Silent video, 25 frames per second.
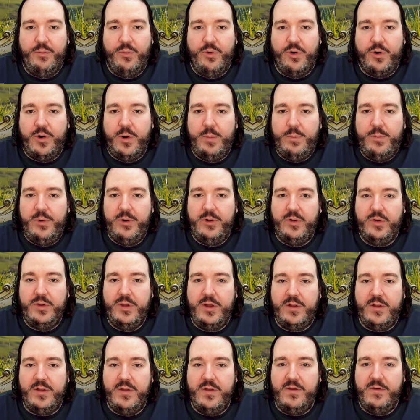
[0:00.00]
more
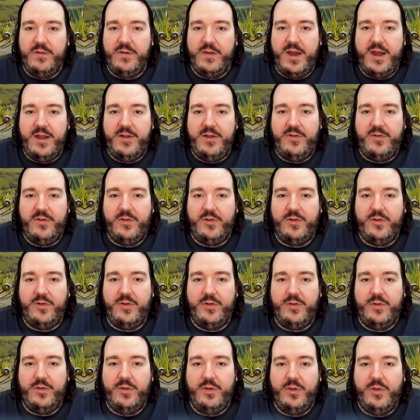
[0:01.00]
opportunities.
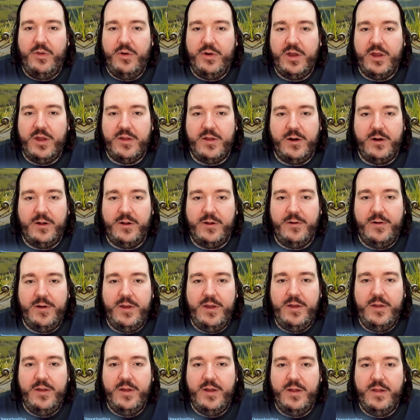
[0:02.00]
Let's look at our
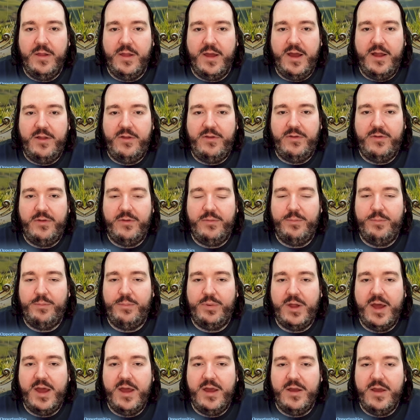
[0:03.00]
terrain and let's
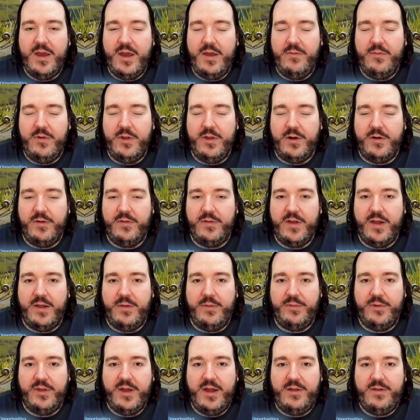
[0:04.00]
play a game with
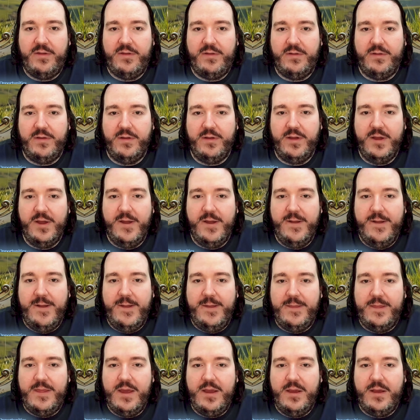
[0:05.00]
ourselves. Let's
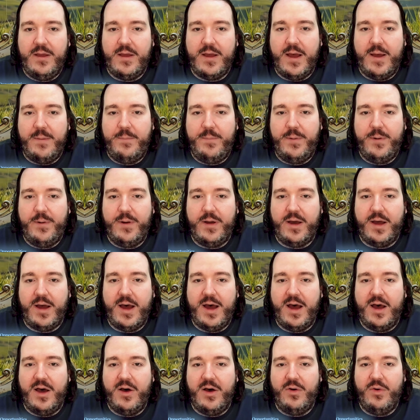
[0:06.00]
think up
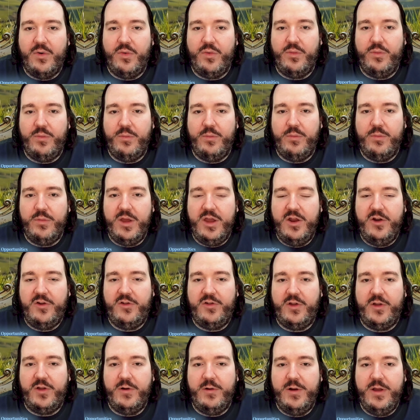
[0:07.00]
how
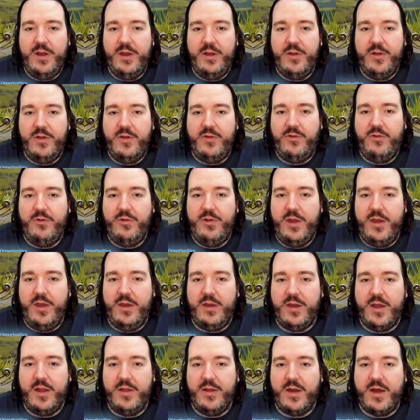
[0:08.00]
each terrain is
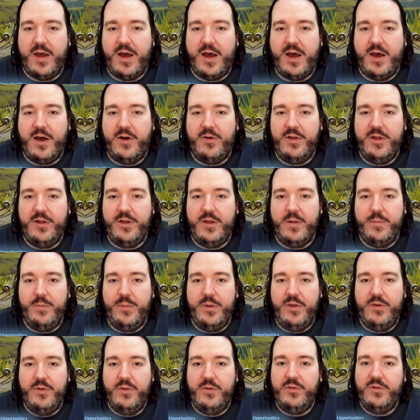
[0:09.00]
unique and how it can
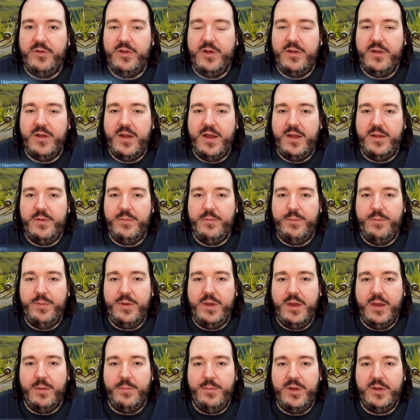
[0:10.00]
be used, and then
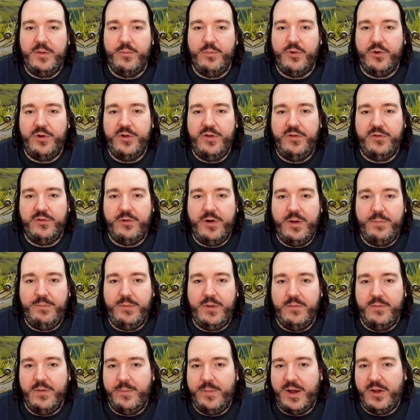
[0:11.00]
be a bit more
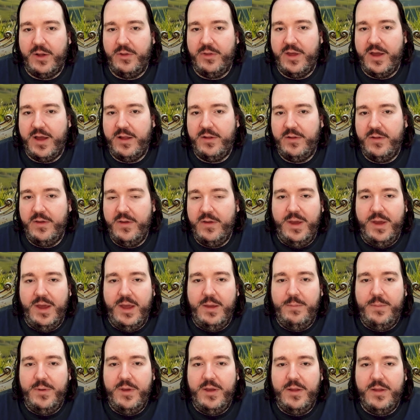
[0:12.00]
descriptive about that.
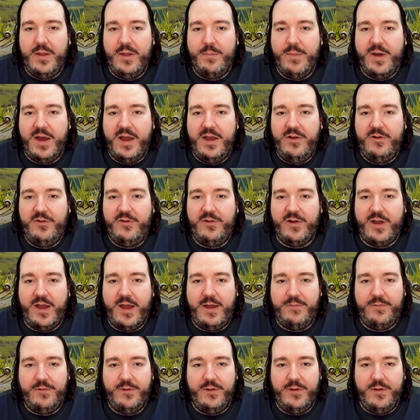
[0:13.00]
Maybe in a mine
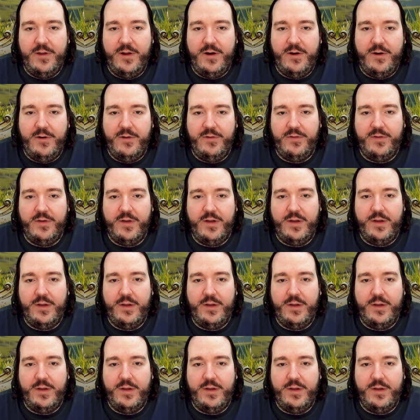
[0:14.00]
shaft there's